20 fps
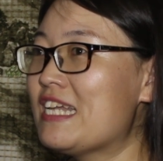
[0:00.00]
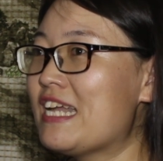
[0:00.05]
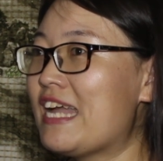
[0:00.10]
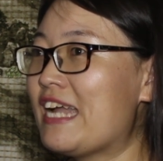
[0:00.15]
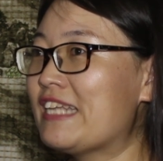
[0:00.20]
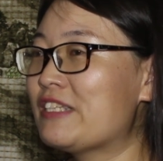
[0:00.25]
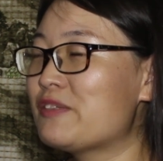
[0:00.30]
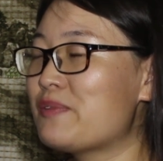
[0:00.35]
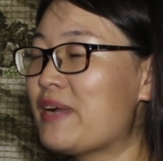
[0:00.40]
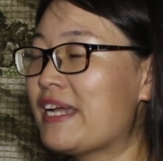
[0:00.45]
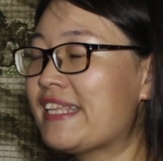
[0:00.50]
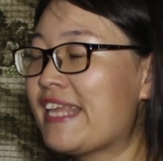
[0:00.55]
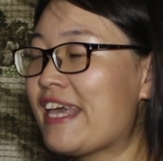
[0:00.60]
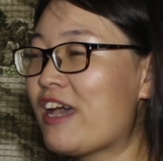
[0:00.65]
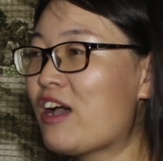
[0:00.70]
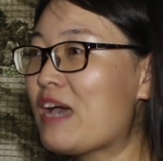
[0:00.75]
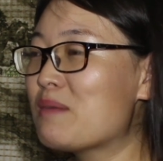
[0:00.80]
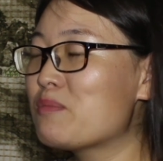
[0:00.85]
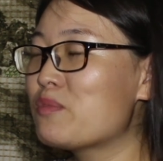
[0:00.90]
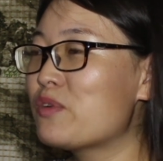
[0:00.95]
And right
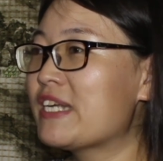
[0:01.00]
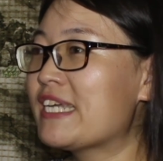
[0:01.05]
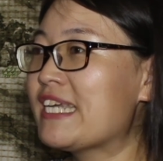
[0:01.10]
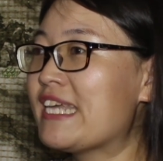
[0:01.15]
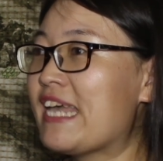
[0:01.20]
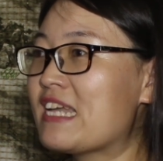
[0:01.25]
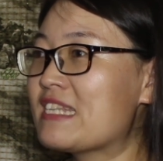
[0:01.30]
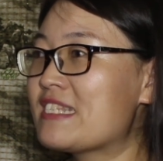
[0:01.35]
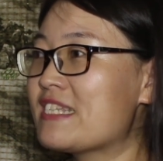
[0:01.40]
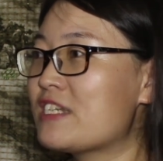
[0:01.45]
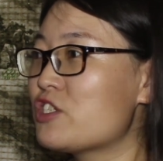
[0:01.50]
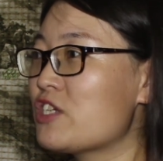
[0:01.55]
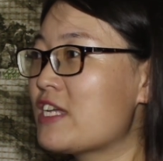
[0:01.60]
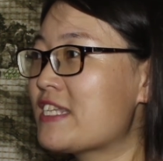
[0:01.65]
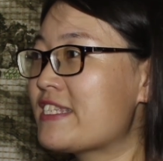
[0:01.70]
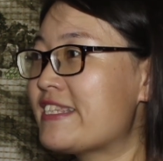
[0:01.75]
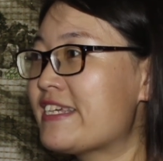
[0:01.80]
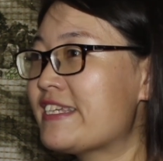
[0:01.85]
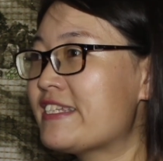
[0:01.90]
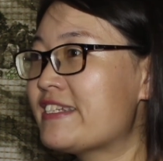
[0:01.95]
now I'm working as a
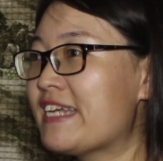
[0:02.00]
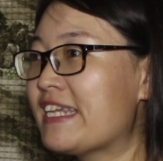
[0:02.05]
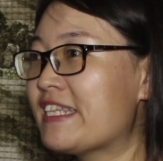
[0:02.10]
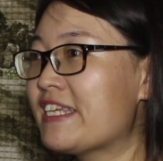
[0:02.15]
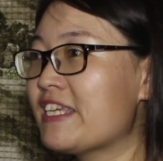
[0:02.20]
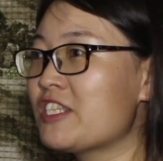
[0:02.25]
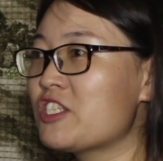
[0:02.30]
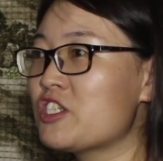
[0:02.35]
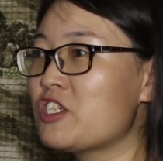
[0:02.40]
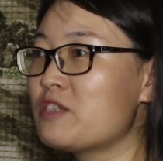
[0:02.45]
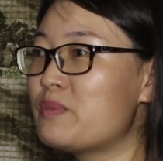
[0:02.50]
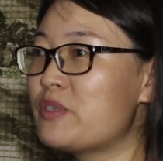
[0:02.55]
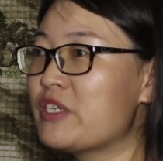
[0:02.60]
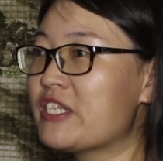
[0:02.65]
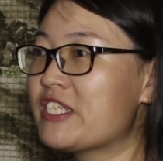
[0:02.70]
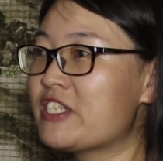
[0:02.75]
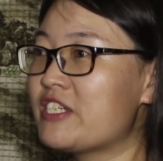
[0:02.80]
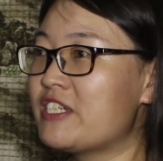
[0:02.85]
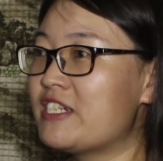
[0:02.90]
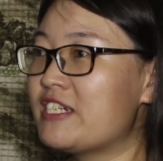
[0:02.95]
translator and
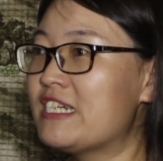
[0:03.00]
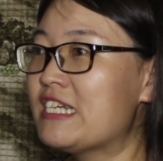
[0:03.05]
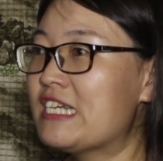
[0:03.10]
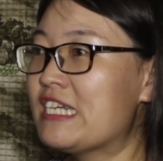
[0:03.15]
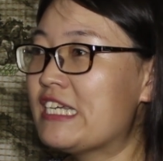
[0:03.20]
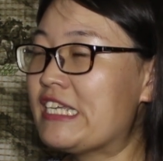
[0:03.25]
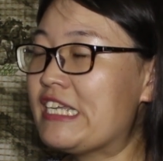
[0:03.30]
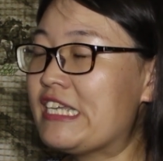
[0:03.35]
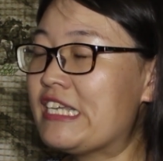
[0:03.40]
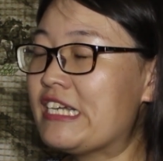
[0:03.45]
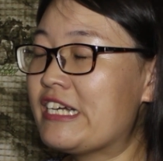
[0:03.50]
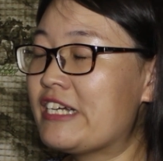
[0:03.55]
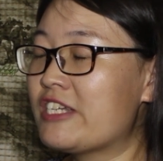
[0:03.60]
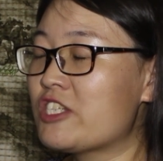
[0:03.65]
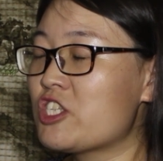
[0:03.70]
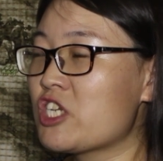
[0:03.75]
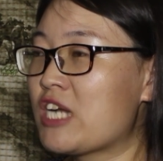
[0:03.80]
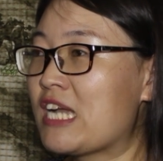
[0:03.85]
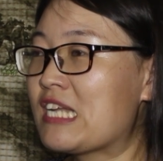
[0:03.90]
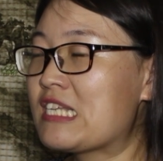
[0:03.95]
interpreter in a
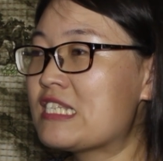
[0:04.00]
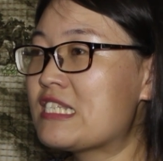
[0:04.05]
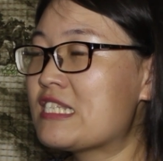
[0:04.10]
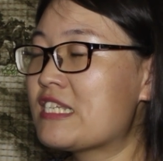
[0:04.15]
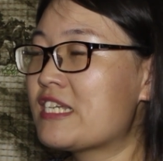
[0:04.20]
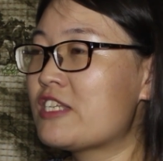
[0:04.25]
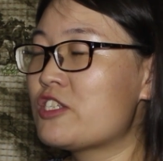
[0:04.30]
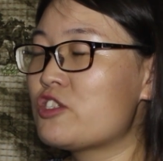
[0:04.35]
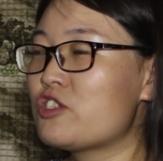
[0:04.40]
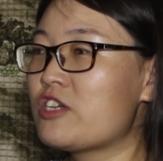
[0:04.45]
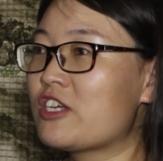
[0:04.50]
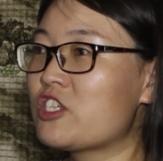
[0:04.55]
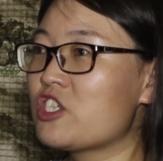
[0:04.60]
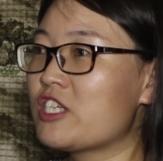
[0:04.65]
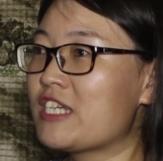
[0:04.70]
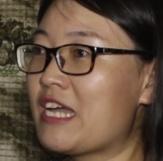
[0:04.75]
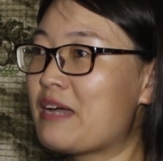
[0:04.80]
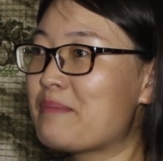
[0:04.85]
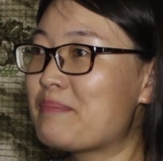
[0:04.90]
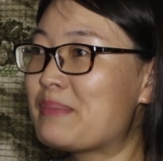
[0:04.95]
Chinese
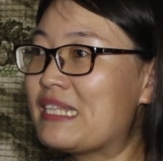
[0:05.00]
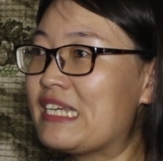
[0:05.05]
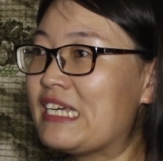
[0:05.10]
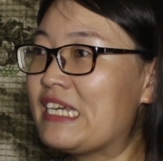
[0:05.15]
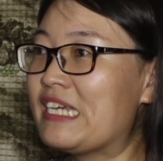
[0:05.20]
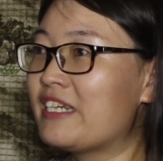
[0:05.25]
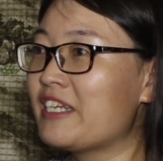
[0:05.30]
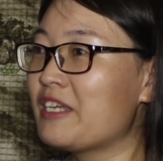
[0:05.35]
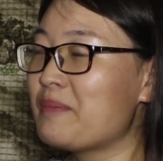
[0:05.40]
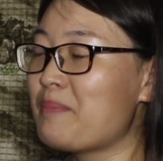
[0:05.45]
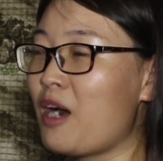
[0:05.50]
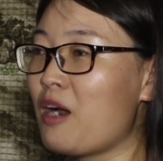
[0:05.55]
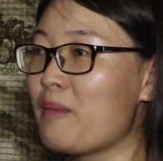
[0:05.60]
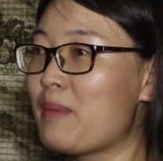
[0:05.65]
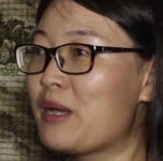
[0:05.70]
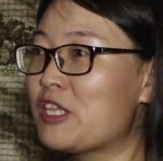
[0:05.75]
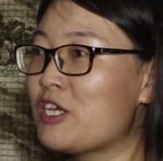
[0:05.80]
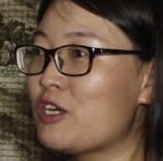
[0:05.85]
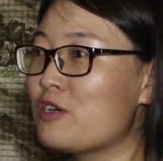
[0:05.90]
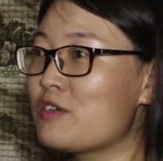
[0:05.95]
construction company here in
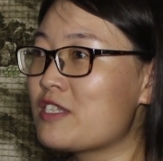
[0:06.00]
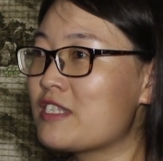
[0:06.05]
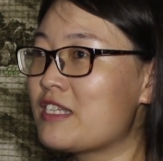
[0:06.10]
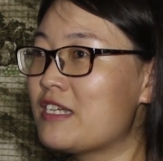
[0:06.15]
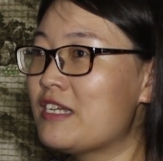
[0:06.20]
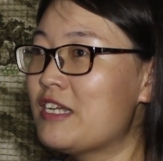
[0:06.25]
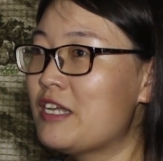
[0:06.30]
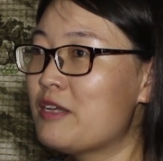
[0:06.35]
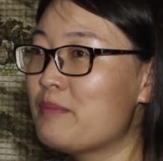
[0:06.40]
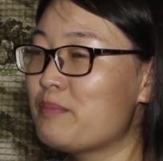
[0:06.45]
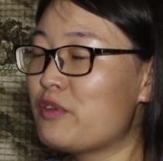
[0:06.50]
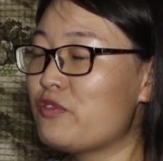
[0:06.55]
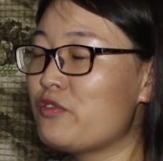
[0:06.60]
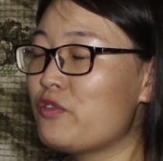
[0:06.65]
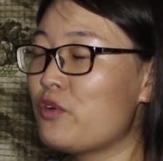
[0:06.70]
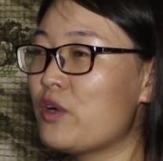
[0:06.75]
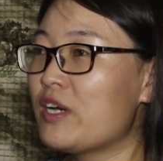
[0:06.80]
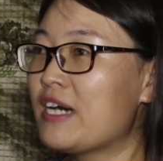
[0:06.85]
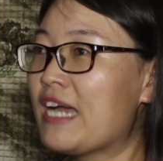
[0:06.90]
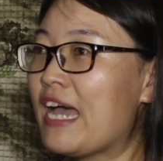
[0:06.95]
Barbados.
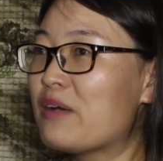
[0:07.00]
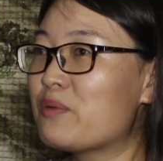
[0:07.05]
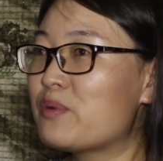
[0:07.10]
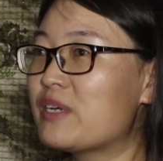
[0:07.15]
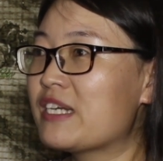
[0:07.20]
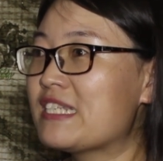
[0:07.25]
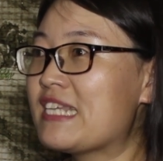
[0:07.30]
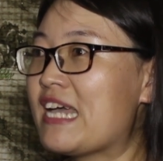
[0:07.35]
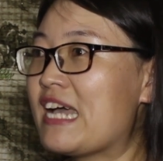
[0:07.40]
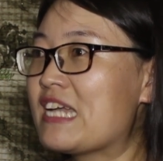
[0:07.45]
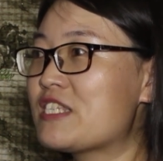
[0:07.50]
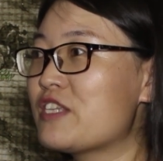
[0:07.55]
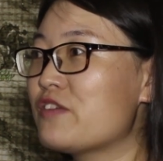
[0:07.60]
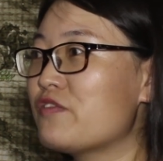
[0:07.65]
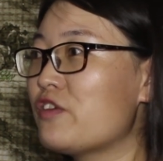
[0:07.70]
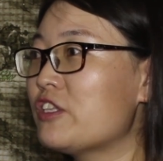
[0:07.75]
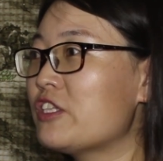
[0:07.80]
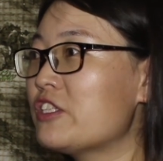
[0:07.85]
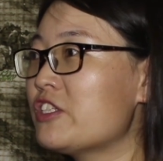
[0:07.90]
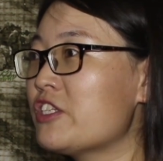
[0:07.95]
Before, I worked as a
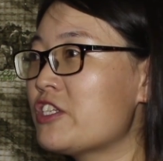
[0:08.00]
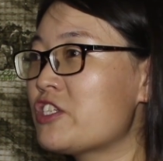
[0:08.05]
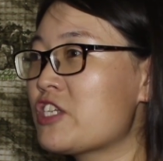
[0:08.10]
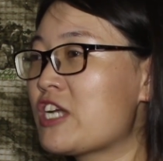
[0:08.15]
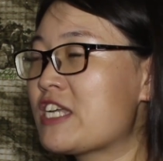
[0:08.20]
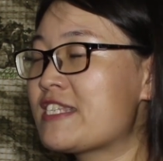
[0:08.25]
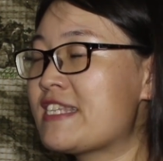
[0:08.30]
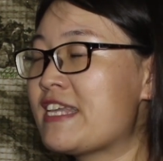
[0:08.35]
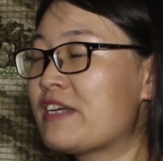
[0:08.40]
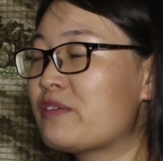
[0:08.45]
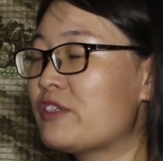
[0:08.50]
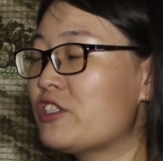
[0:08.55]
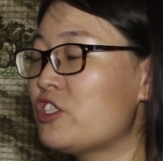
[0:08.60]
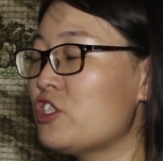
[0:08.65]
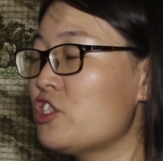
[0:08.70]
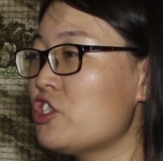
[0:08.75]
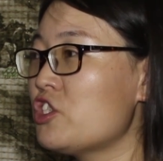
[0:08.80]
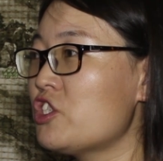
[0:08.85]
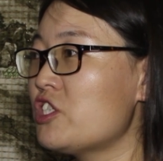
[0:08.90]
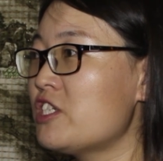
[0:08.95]
volunteer Chinese language
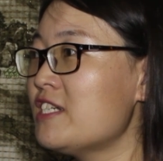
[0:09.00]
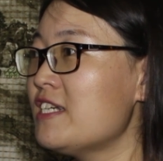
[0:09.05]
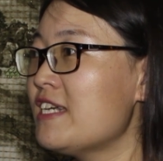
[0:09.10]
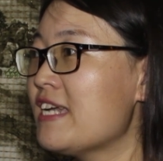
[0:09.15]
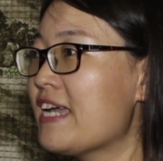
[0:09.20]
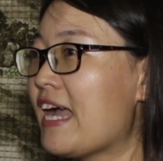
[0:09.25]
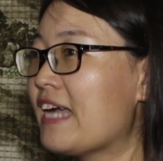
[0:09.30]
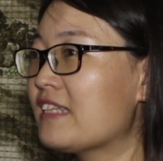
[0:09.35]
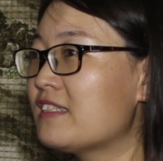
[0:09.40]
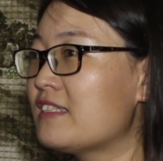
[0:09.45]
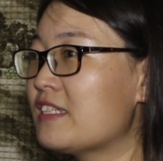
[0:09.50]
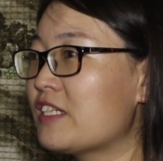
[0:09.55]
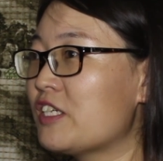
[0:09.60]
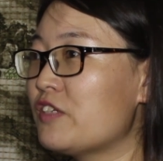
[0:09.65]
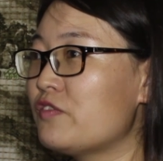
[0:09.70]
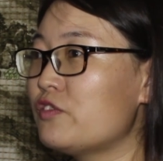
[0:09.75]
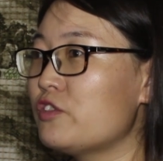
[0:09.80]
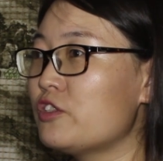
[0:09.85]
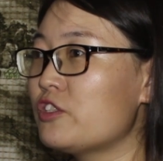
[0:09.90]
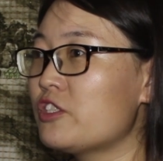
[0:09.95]
teacher at the
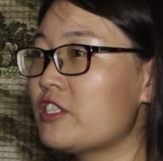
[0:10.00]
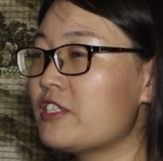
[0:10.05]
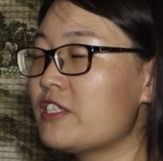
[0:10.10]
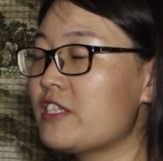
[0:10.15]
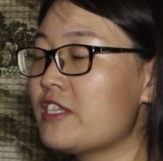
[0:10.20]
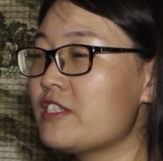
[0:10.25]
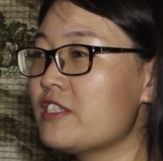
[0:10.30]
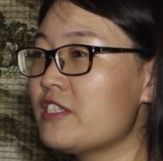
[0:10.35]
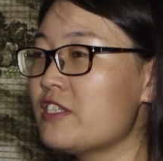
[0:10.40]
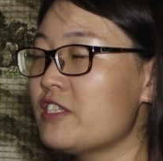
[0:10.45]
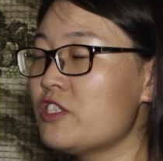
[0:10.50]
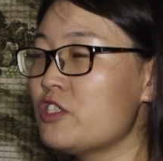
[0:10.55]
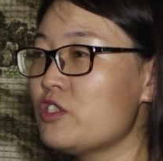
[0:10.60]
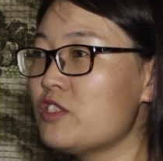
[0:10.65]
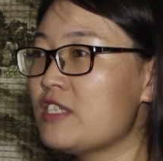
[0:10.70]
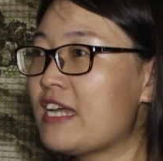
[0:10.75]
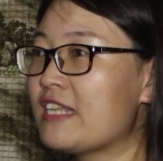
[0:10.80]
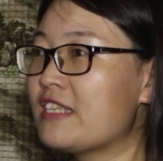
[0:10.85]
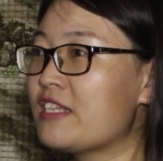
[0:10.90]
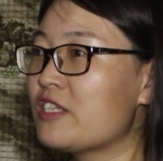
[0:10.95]
Confucius
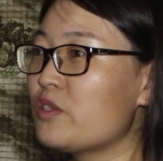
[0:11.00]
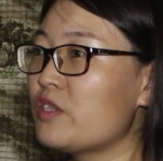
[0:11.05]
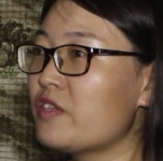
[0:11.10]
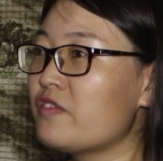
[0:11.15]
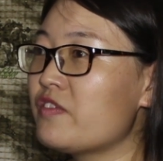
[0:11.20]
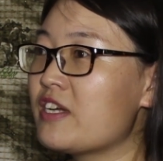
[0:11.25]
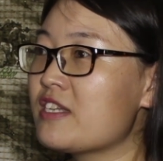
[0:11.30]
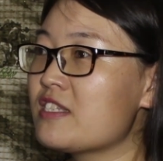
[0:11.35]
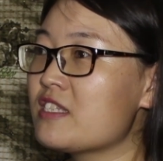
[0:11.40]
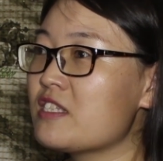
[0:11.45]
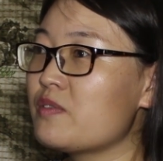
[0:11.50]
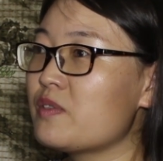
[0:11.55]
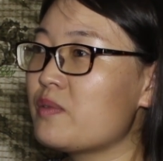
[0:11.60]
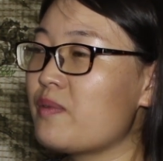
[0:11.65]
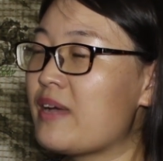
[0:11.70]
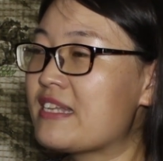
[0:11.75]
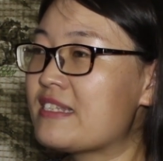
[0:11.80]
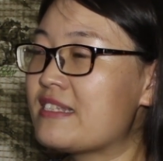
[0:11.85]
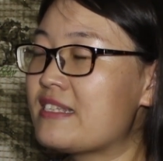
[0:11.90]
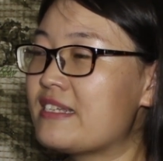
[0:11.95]
Institute at the University of the
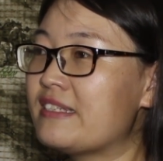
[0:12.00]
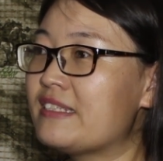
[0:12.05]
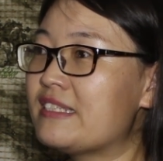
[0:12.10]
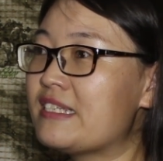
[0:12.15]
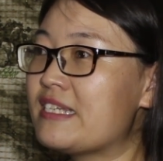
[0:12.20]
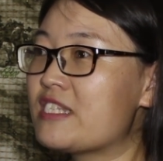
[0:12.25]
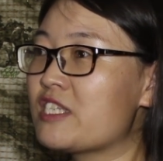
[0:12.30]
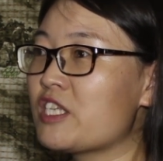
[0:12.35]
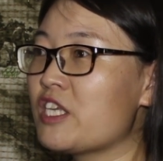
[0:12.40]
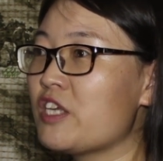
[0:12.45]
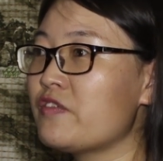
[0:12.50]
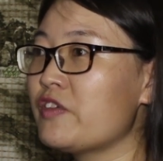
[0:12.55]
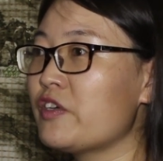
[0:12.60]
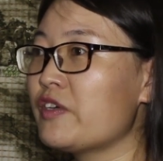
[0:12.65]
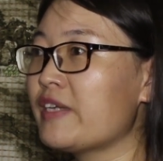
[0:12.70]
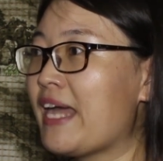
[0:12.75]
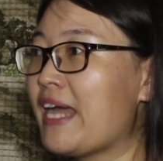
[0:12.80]
West Indies Kivu